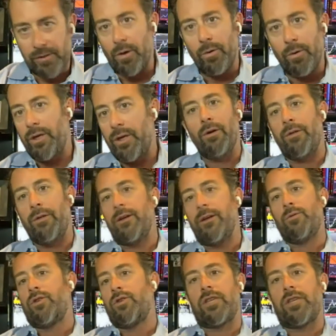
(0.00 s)
So you know
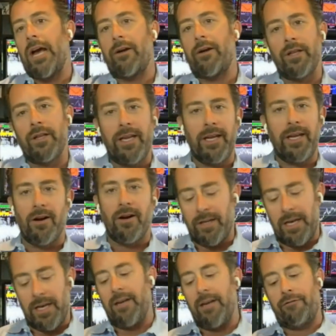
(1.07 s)
they are just calculating
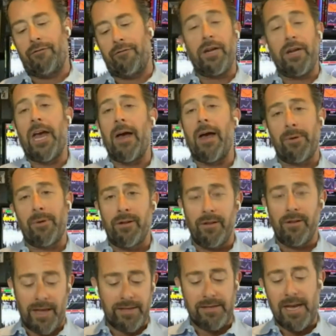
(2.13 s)
on getting free
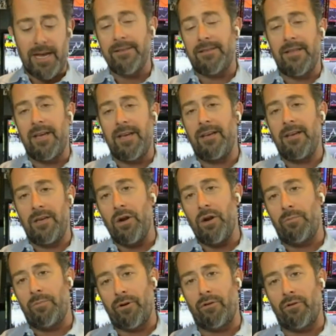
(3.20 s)
capital as as they
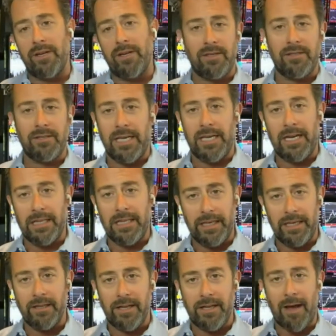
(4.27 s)
you know progress into
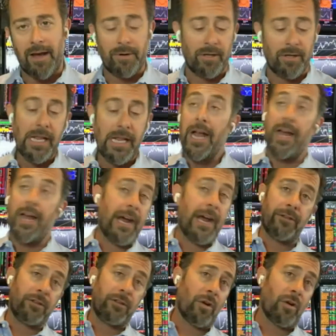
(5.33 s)
getting legal capital,
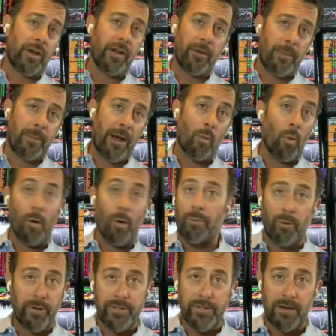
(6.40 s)
and now they're talking about
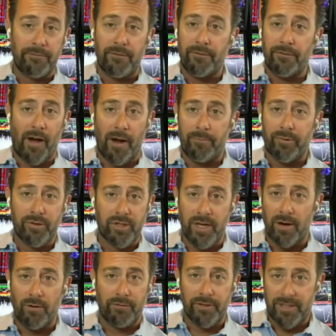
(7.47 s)
1.75
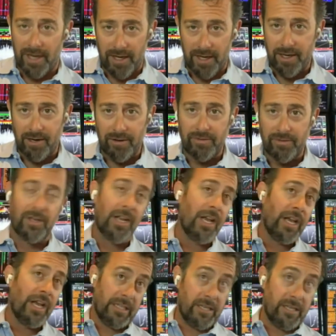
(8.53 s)
percent over 10
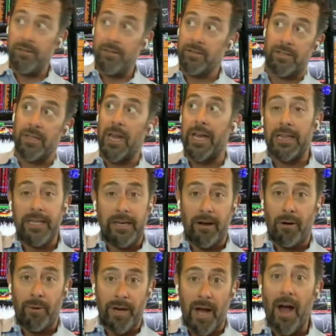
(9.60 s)
years. Yields
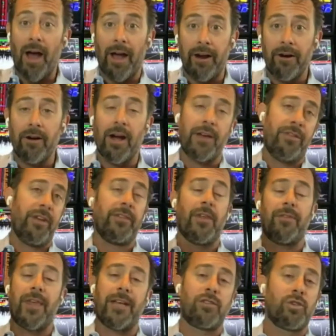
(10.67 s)
likely going higher. I
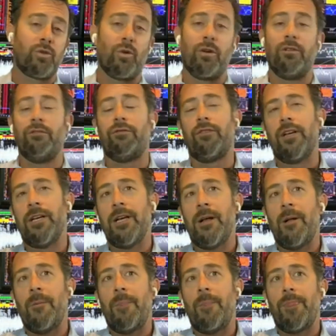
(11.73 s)
think that that's sort of
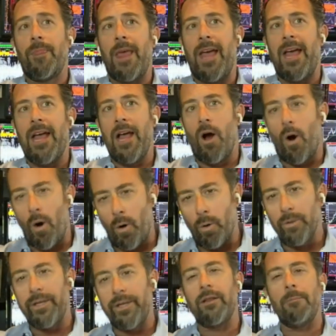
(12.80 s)

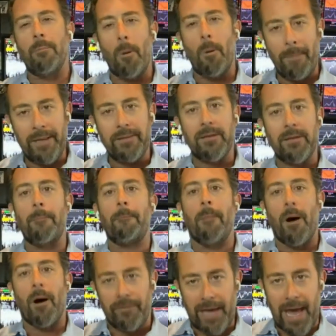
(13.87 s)
holding the
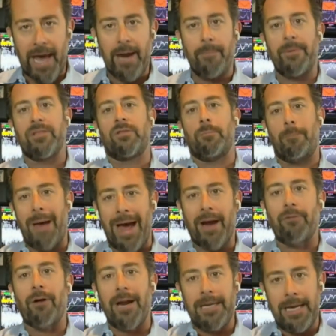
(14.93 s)
momentum of cannabis
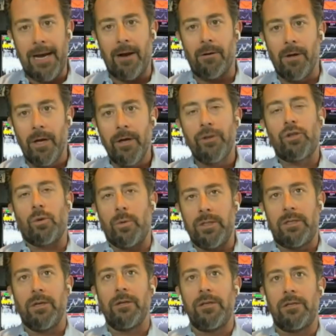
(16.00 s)
back right now.
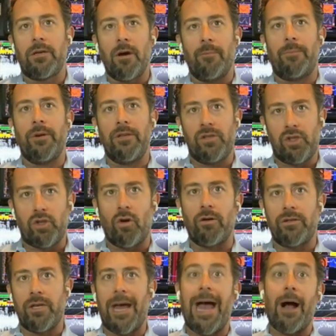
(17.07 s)
So mm. until these companies
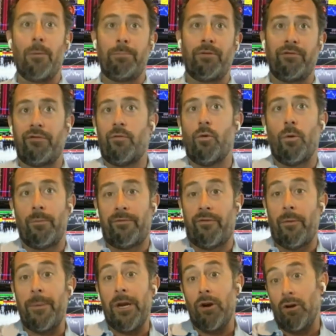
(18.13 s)
start to
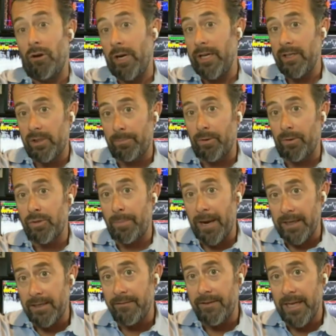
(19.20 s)
outperform from an earnings
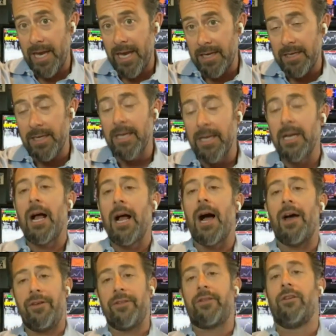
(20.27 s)
perspective again,
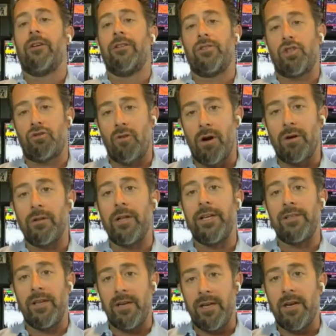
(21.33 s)
I think they're going to
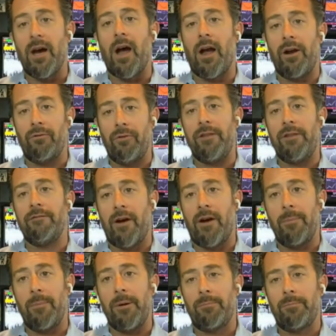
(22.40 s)
struggle in, in, a higher rate
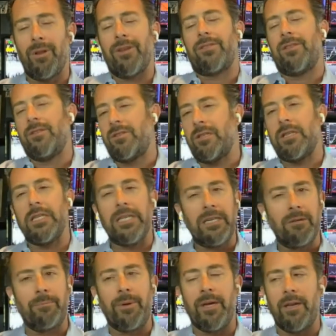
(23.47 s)
environment. Plus, there's a
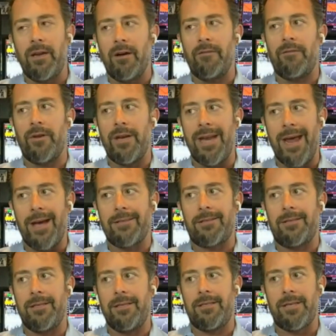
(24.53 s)
little bit of a
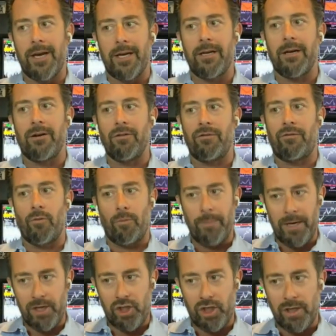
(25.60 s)
nasty technical
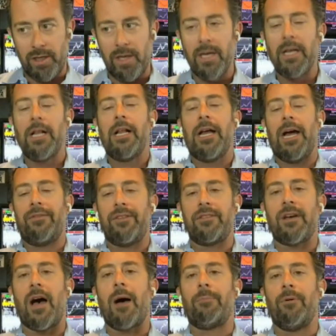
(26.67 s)
formation
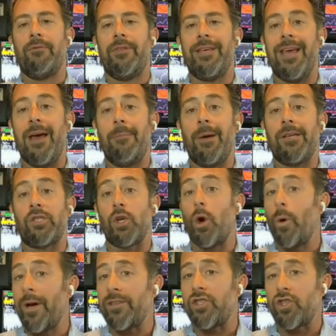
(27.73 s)
at the top of the
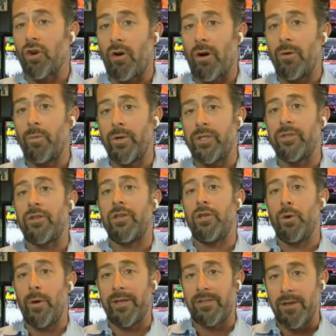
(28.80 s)
MSOS chart, which is
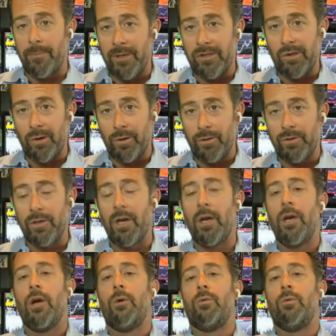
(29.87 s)
the US MSOs.